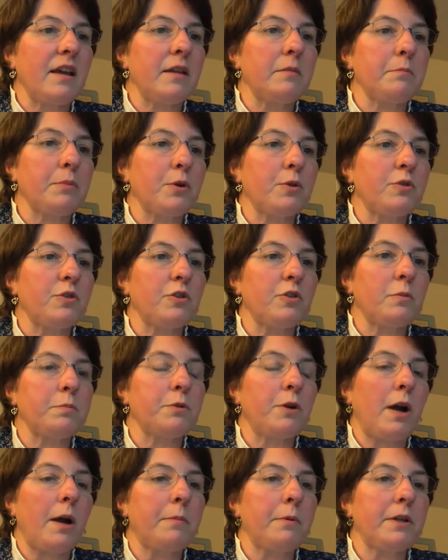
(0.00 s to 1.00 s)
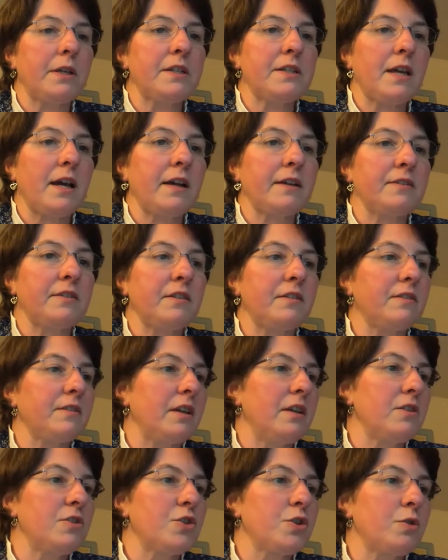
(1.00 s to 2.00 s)
and personal property taxes
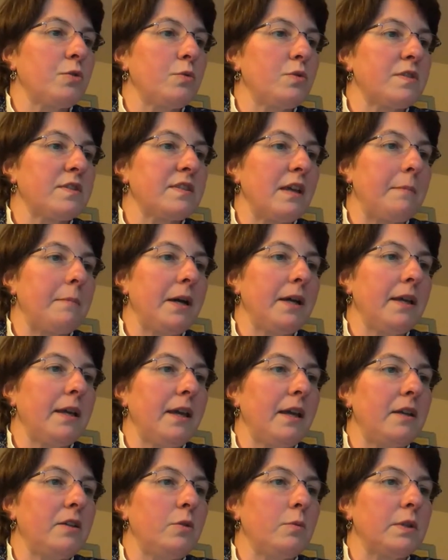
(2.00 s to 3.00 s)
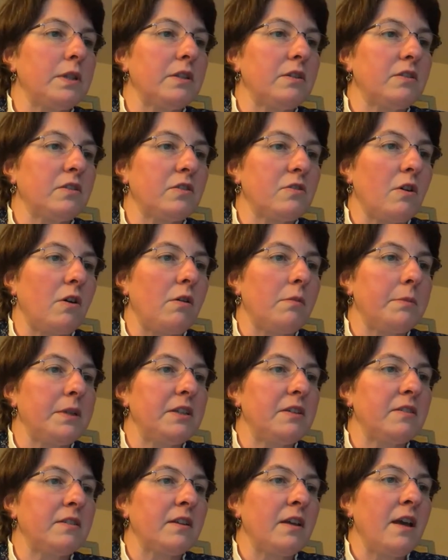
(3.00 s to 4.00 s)
in two semi-annual
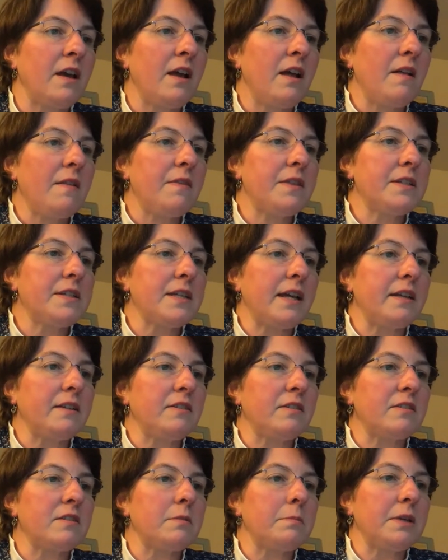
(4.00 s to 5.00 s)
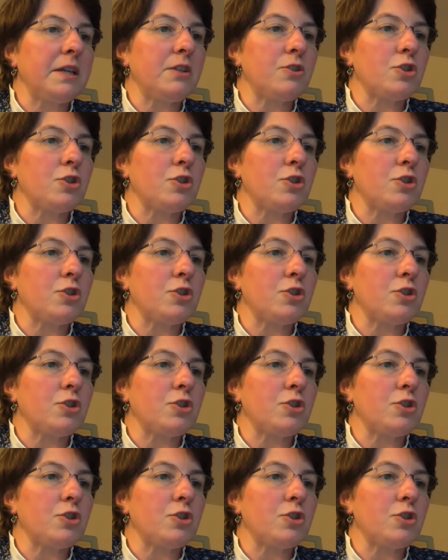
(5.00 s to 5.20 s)
installments, the dates to be